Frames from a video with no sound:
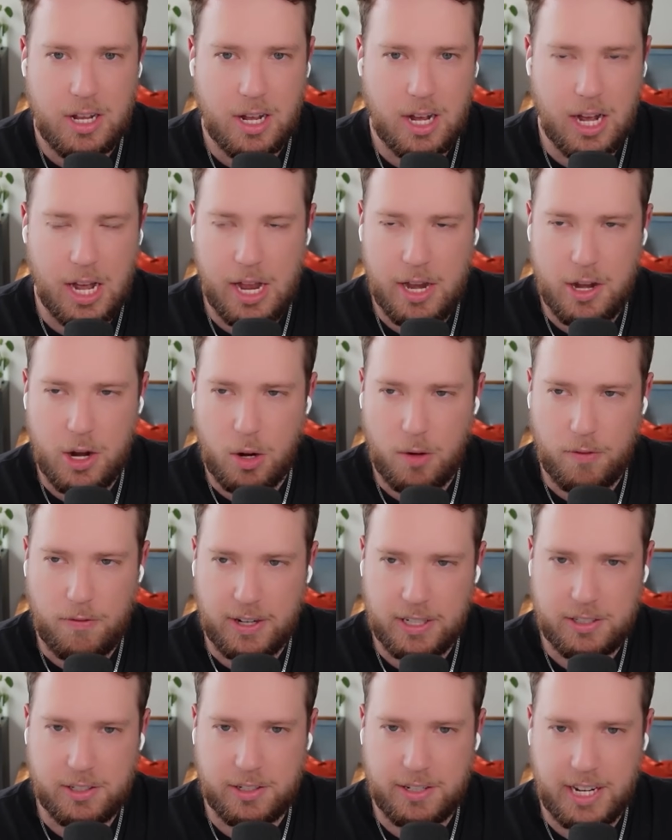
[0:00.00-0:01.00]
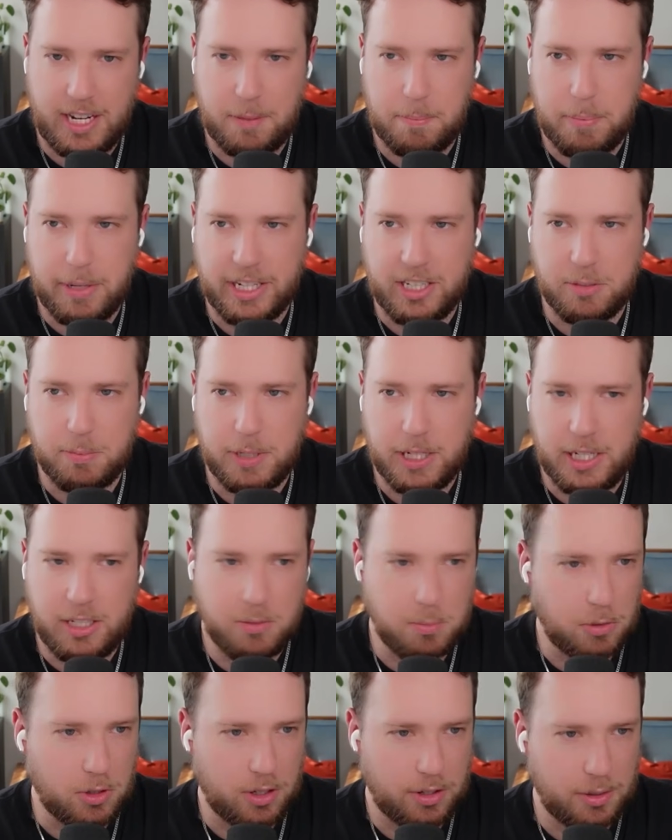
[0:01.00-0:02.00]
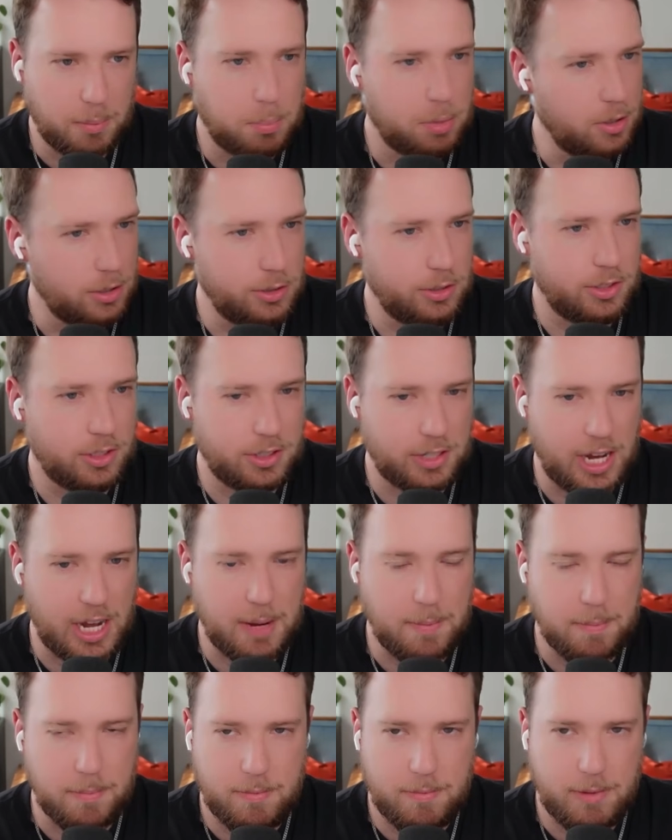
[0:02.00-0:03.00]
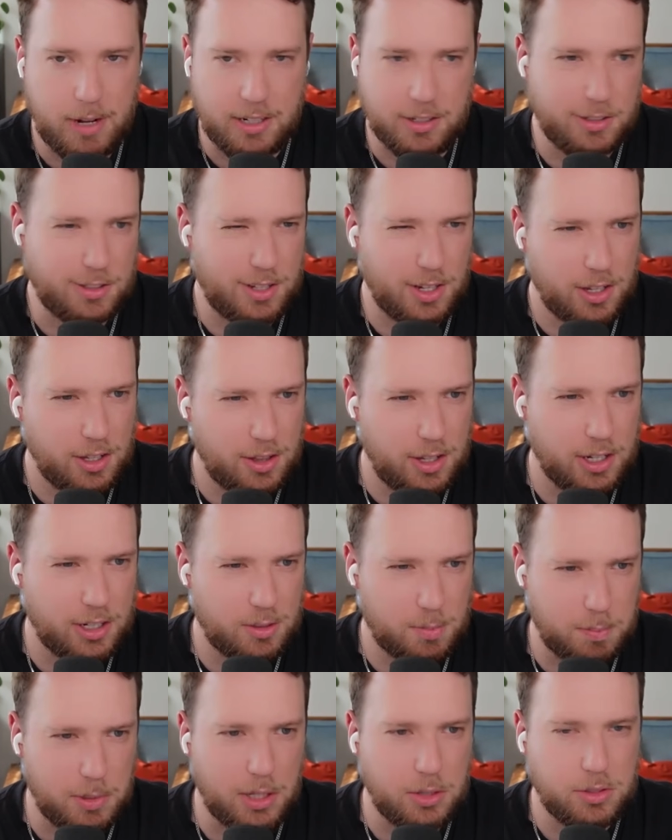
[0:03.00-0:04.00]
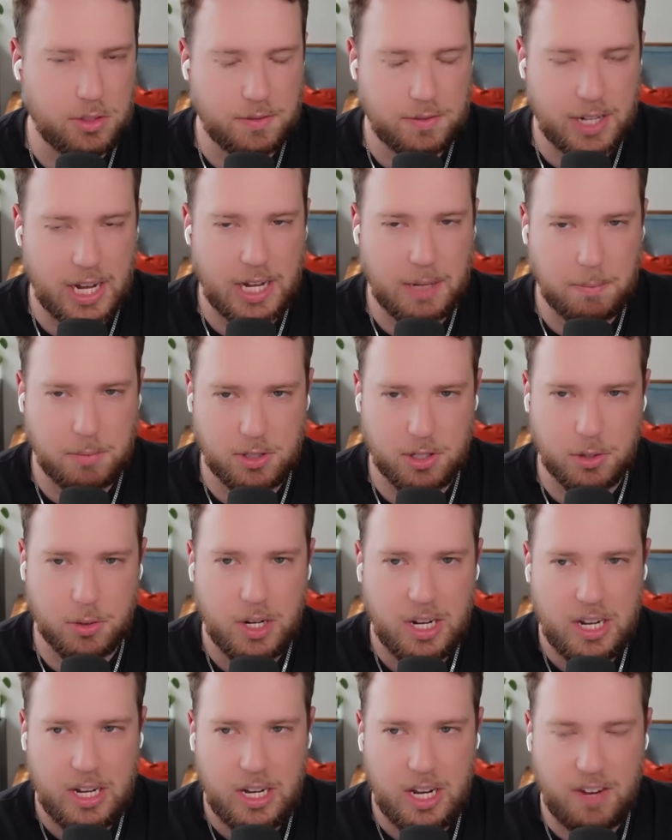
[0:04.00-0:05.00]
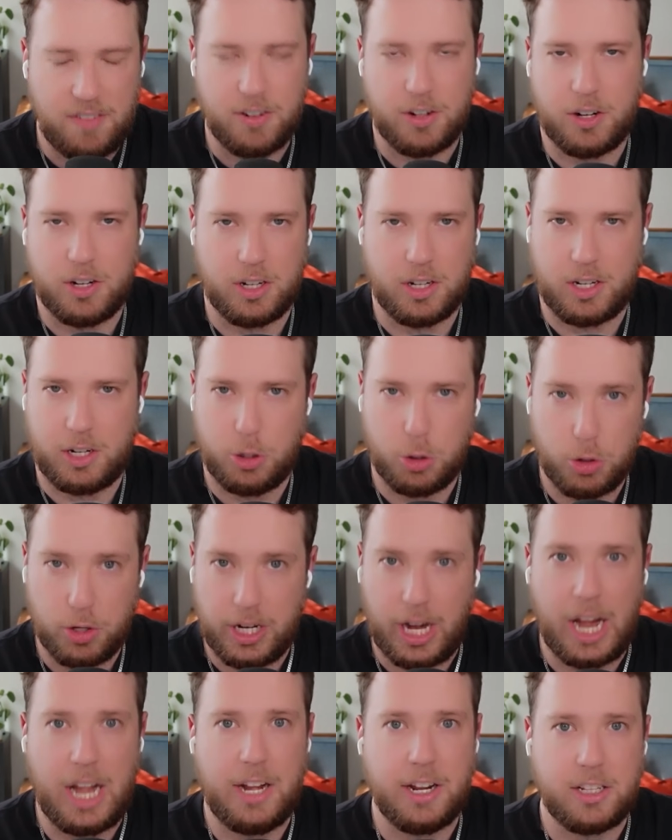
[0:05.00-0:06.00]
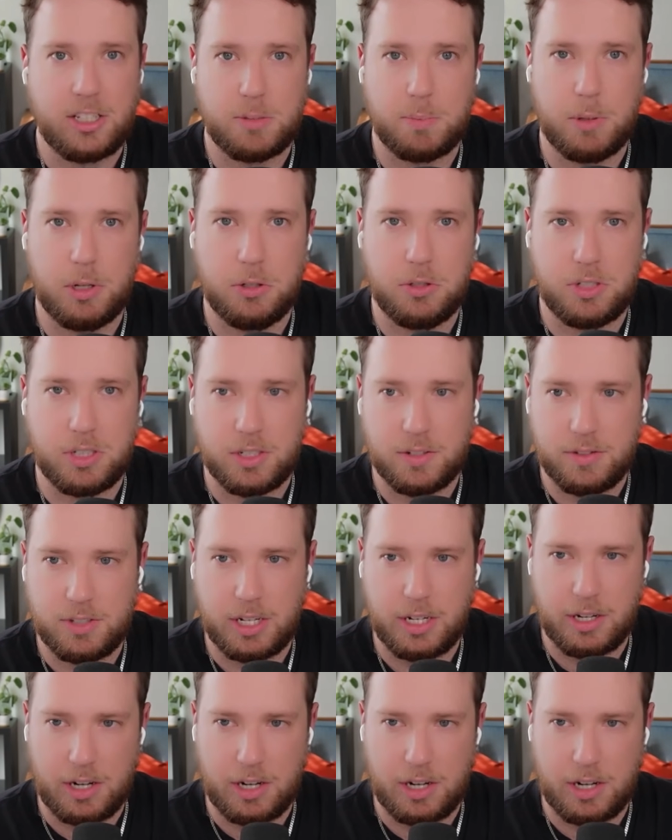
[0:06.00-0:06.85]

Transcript: And no offense to Tank Bigsby, he's more of the bruiser type, not necessarily the explosive type. So if you're going to create explosives in an